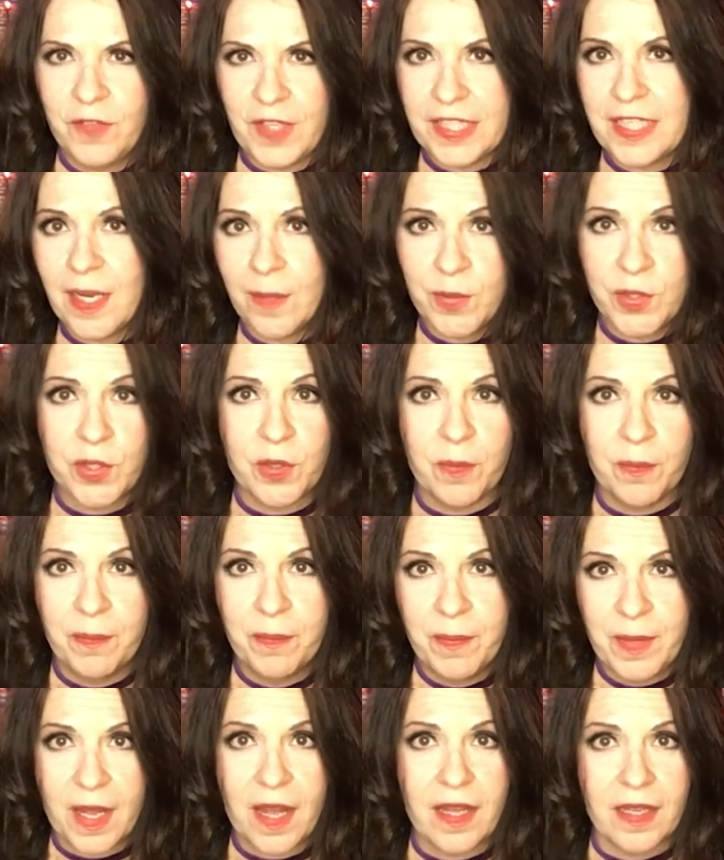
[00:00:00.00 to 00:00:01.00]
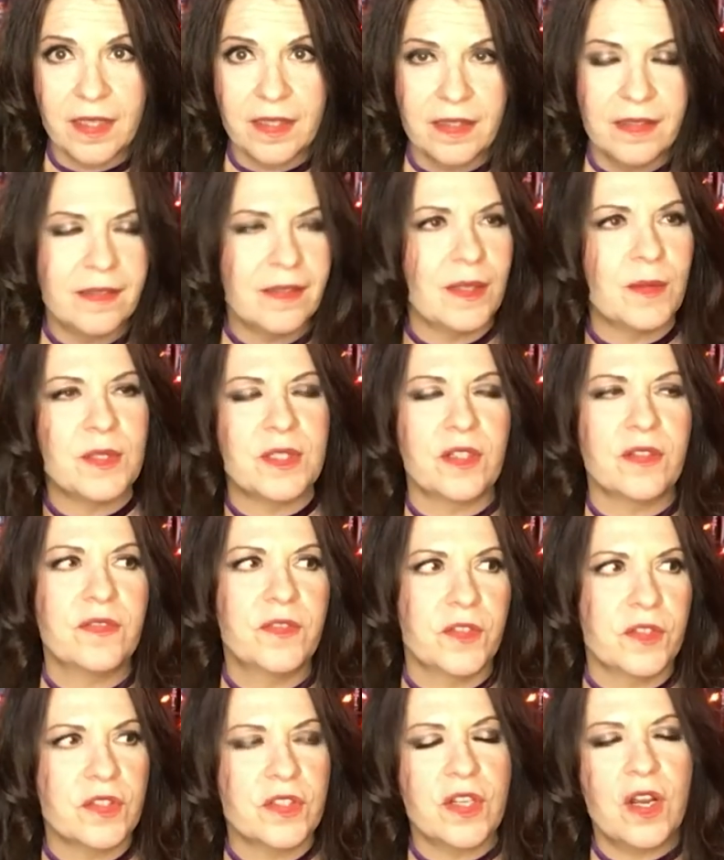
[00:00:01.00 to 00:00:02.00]
VW Bug that was our
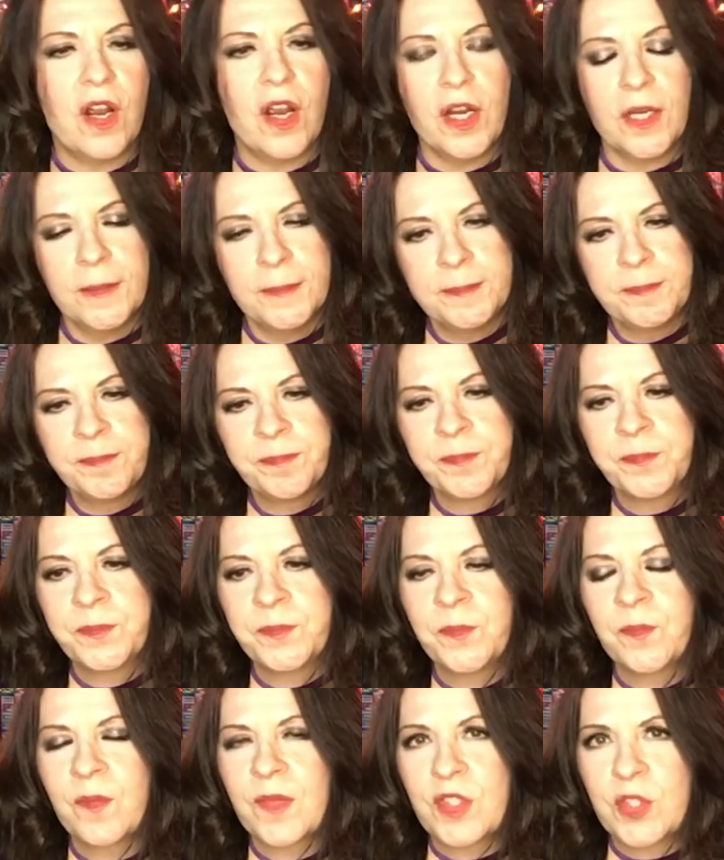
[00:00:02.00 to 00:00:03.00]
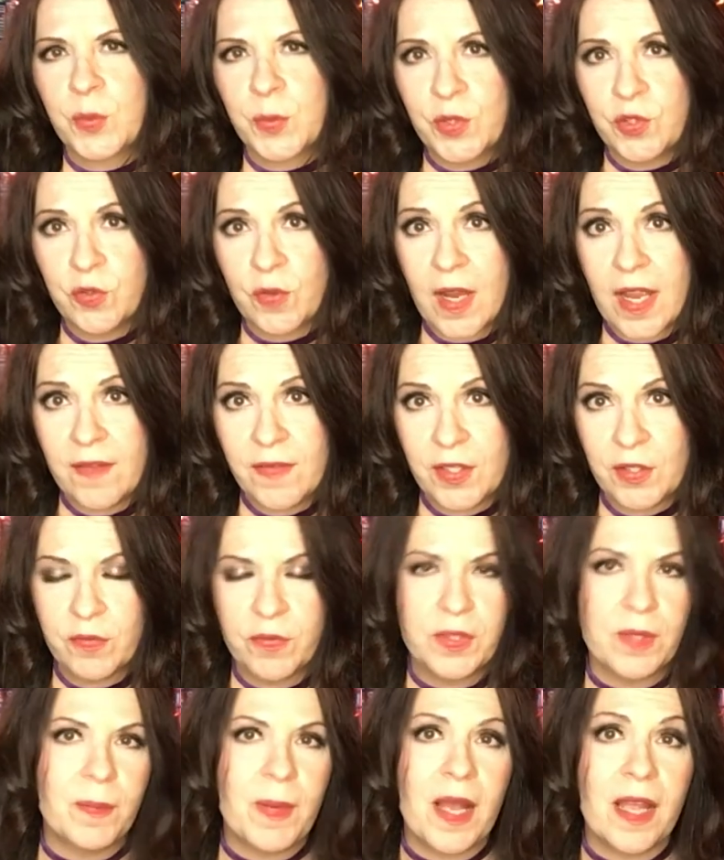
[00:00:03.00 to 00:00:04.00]
first car. So we're driving
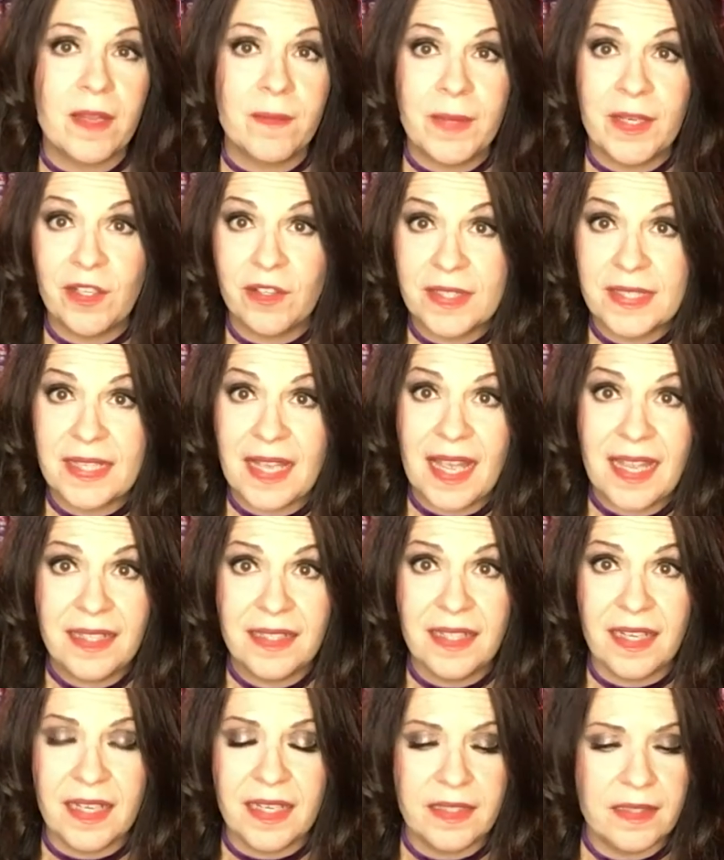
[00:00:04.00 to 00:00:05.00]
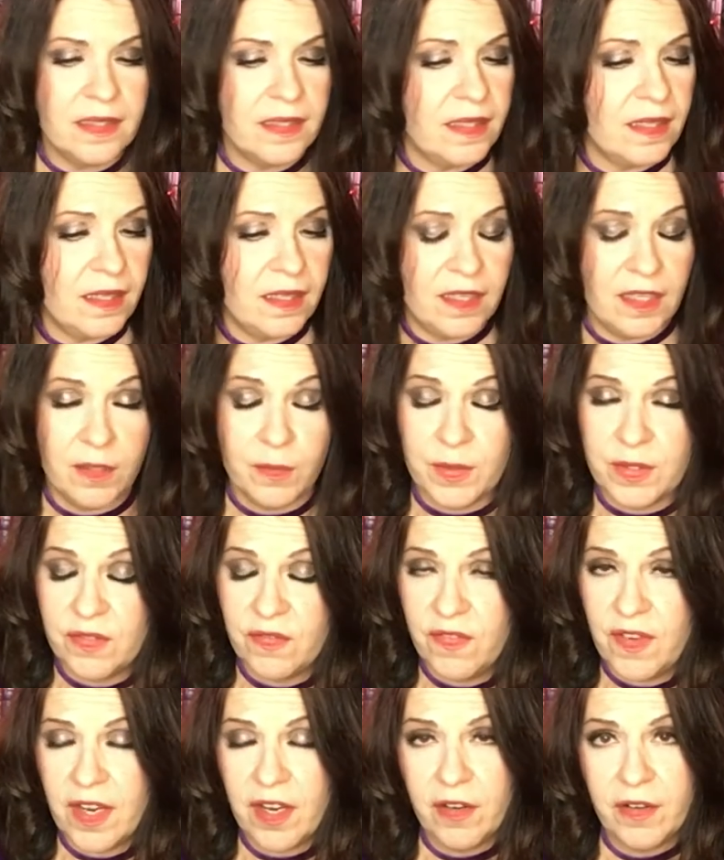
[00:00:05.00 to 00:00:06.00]
through the Pine Barrens at night. It was
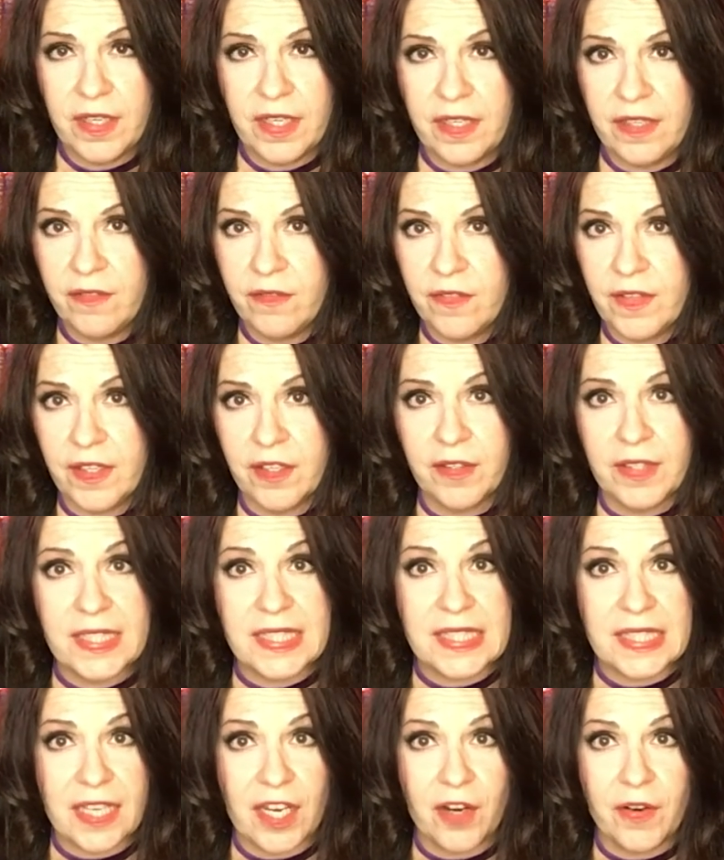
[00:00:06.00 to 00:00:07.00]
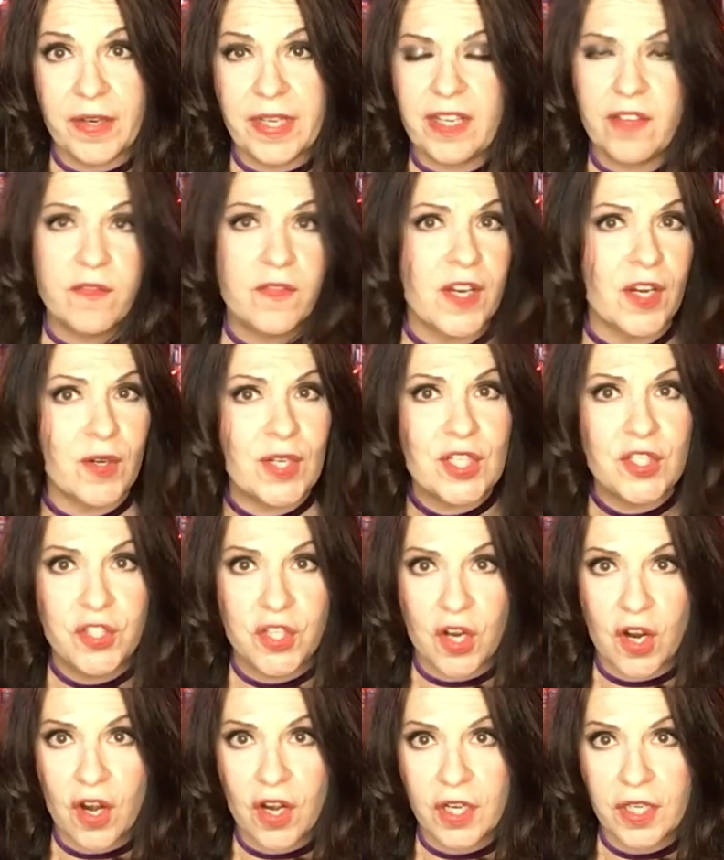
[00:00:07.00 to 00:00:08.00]
very, very scary, very
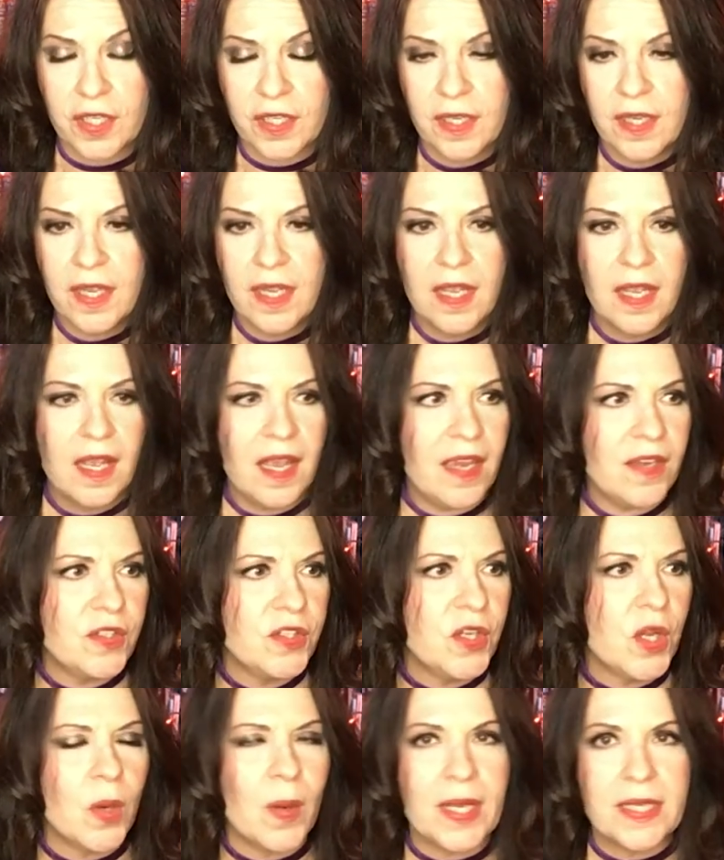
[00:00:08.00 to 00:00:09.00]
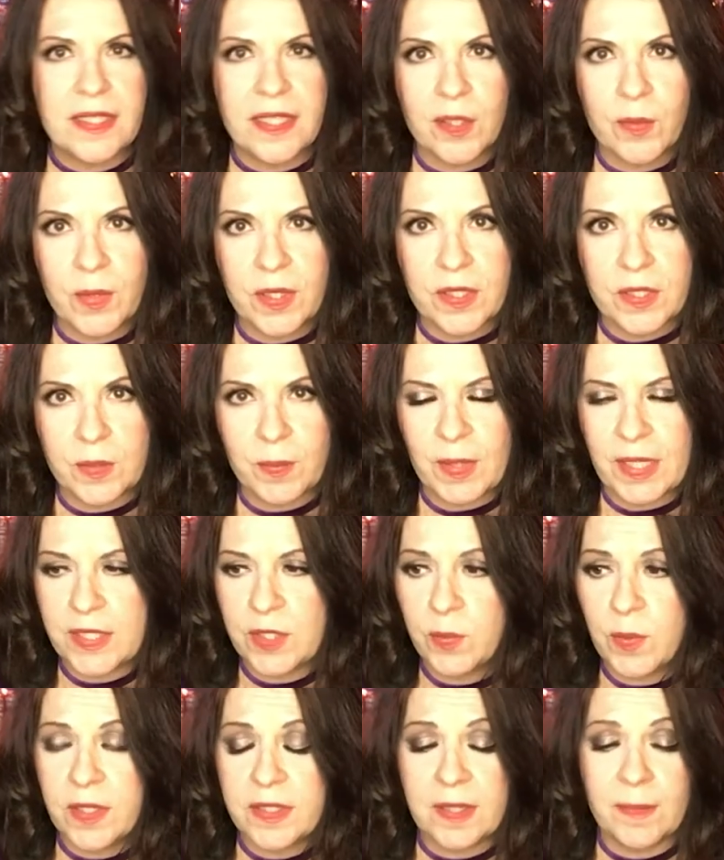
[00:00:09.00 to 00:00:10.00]
dark. I had no idea where this
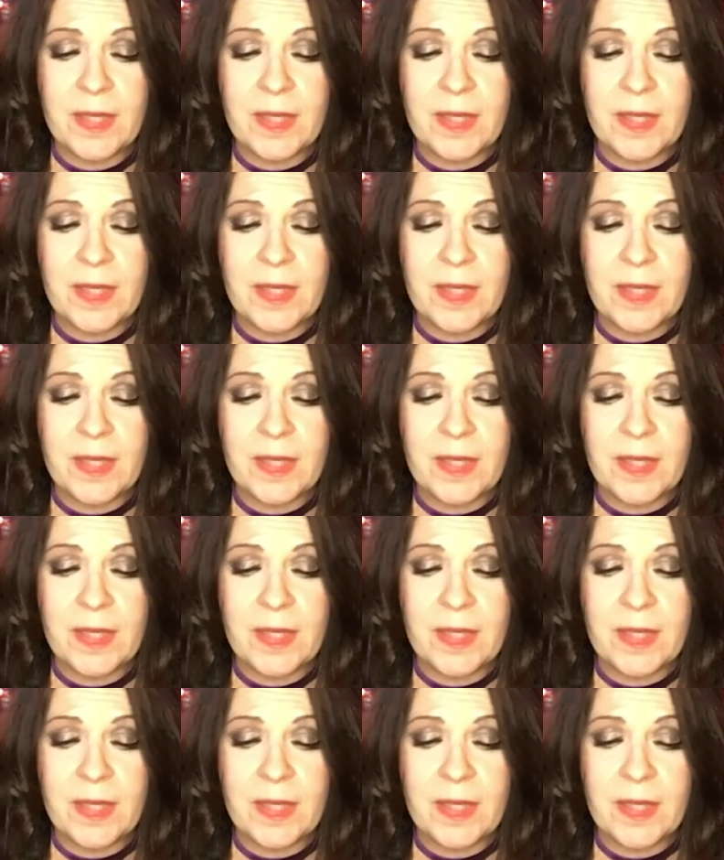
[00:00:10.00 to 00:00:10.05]
place was.